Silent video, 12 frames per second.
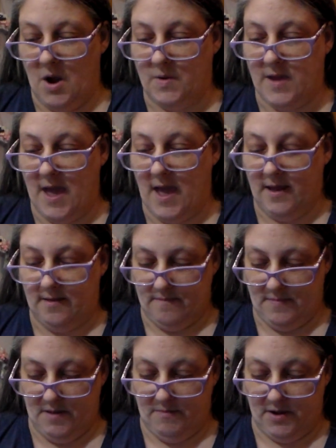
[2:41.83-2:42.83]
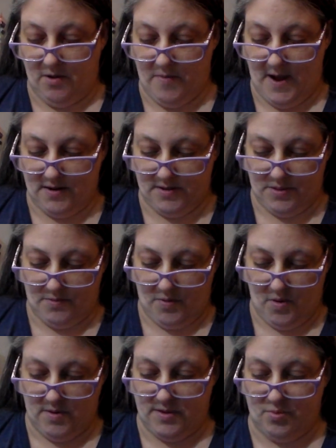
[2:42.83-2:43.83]
Okay, let me go back to the
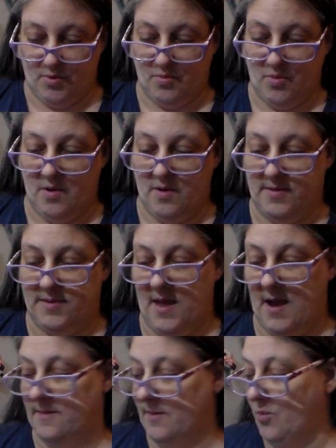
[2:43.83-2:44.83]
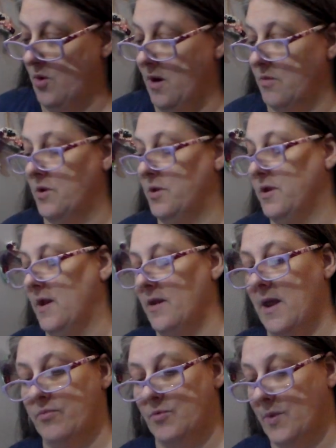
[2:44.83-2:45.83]
first one where it's actually where I wrote it
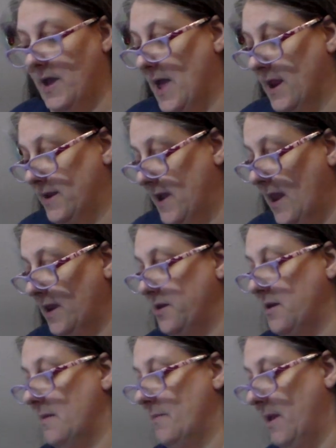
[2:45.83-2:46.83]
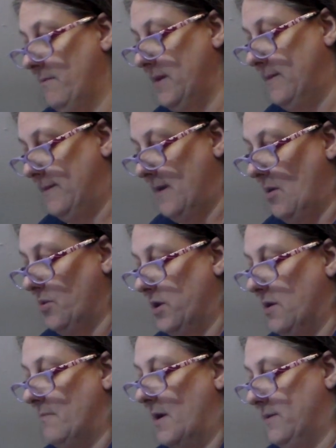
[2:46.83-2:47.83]
down after we had it tallied up. Let me show
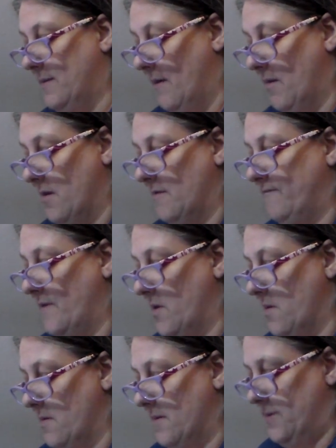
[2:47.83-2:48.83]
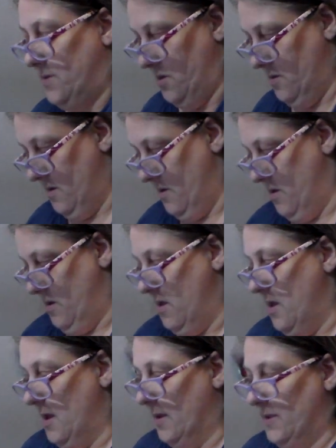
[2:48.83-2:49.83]
you my chart first,
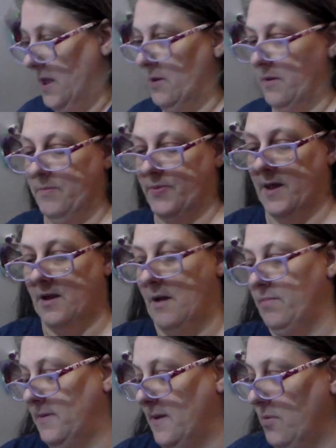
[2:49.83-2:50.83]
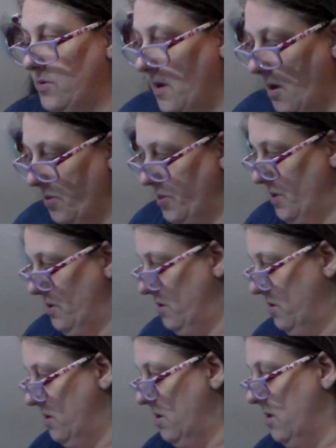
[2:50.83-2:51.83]
because I don't even think I've showed y'all the
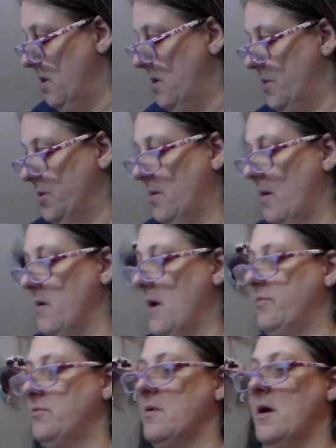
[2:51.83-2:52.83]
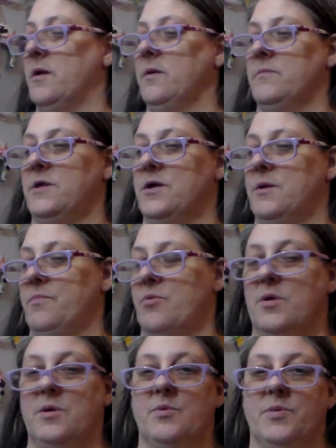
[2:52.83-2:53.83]
the chart after I did it
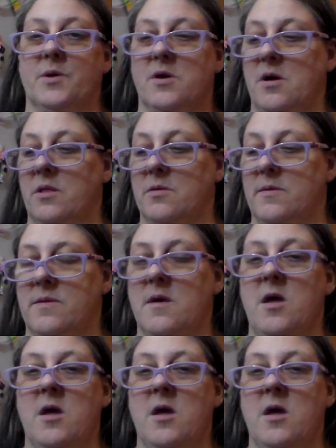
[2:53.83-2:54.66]
pretty with the colors.